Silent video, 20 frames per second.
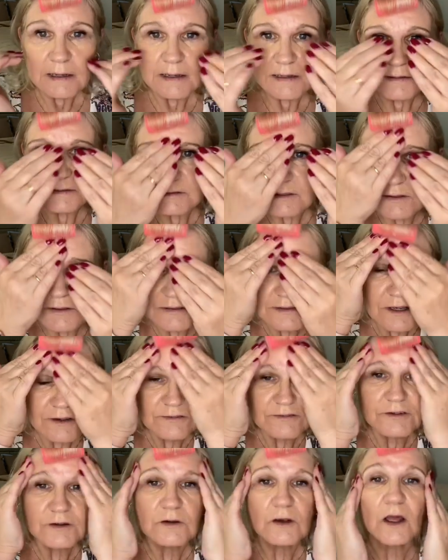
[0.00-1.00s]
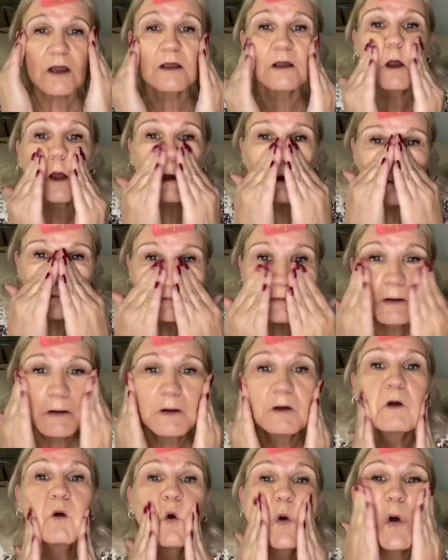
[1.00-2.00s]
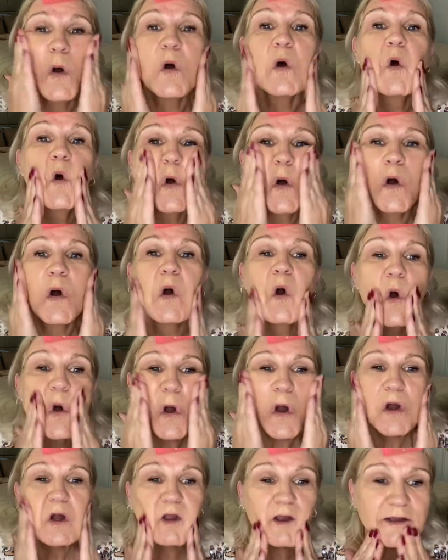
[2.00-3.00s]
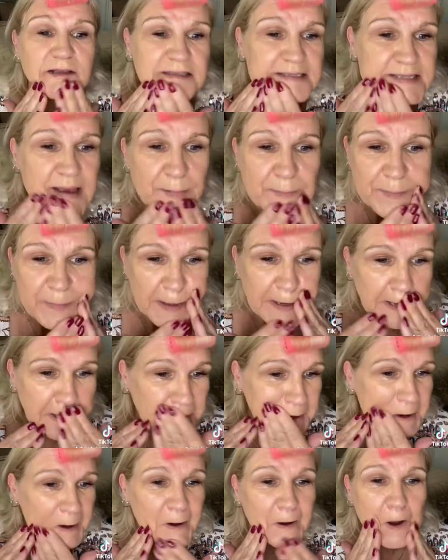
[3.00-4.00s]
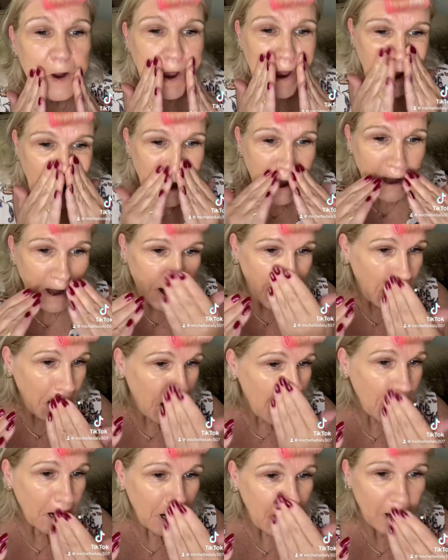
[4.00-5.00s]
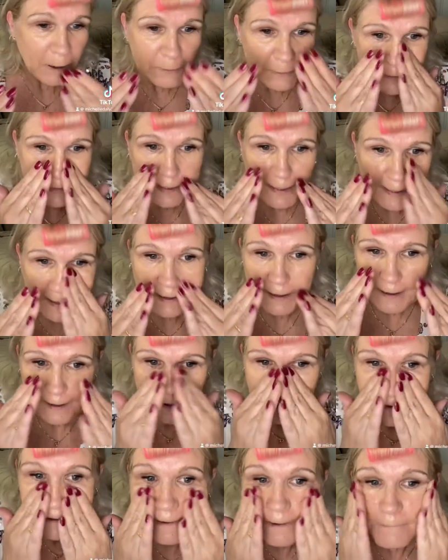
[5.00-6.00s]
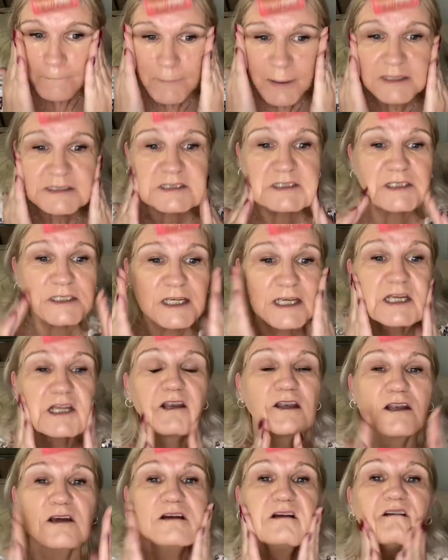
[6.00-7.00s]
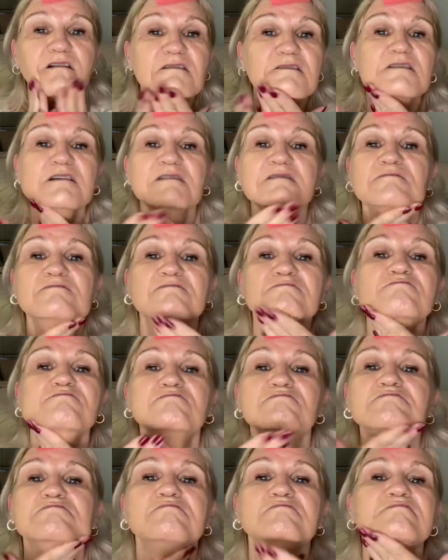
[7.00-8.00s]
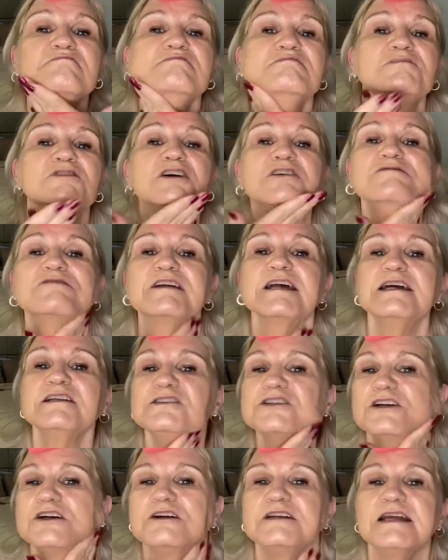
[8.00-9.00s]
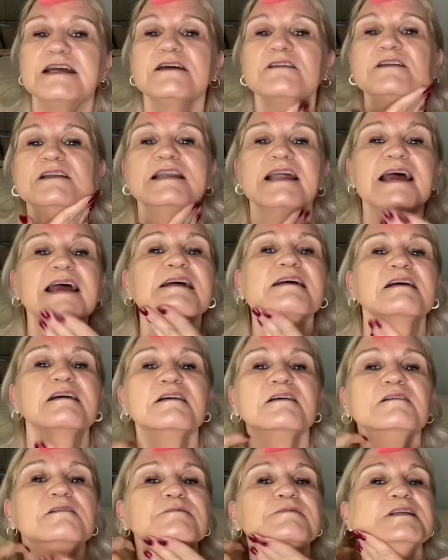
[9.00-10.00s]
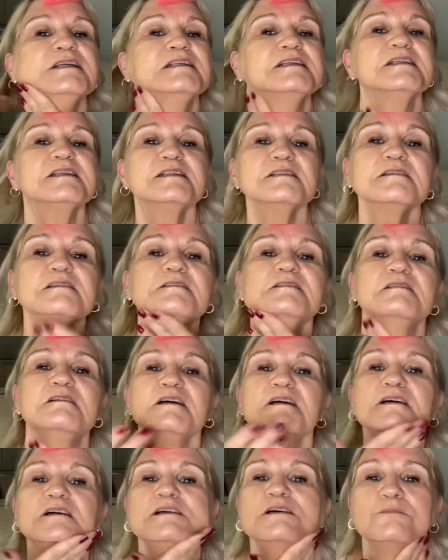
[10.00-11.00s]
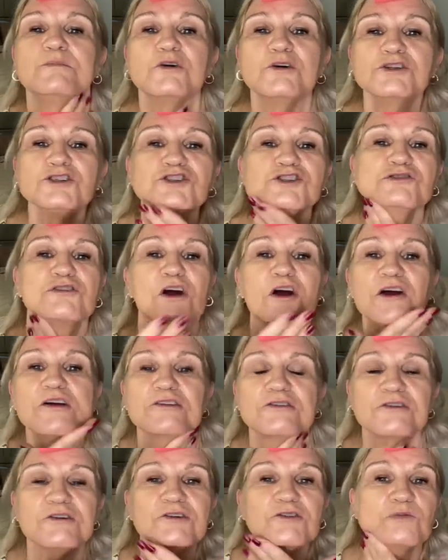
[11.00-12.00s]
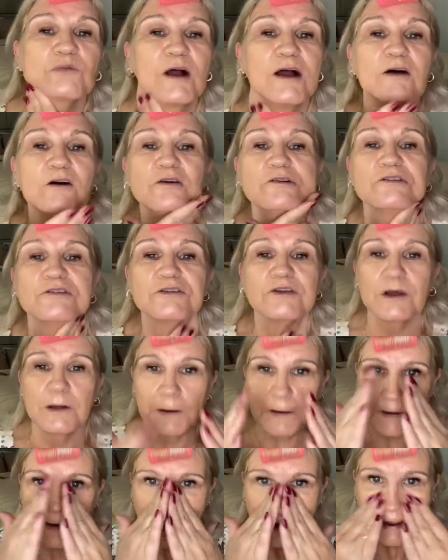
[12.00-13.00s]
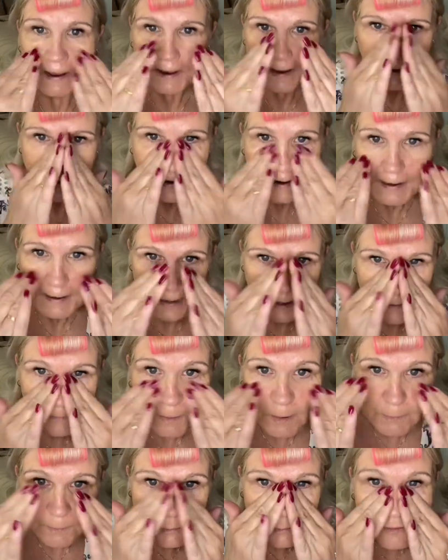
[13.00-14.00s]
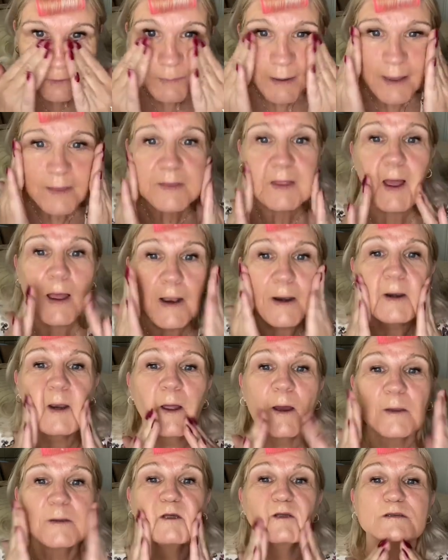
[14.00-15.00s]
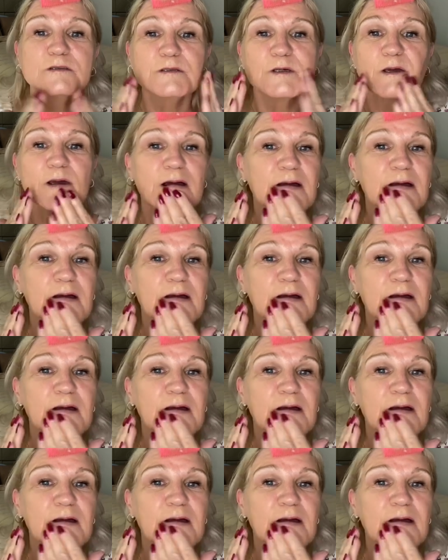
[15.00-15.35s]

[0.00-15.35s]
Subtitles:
as long as I feel like I've got something covering my skin. And don't forget to go down the neck. And this is a moisturizer as well, so no problems about that. Now this,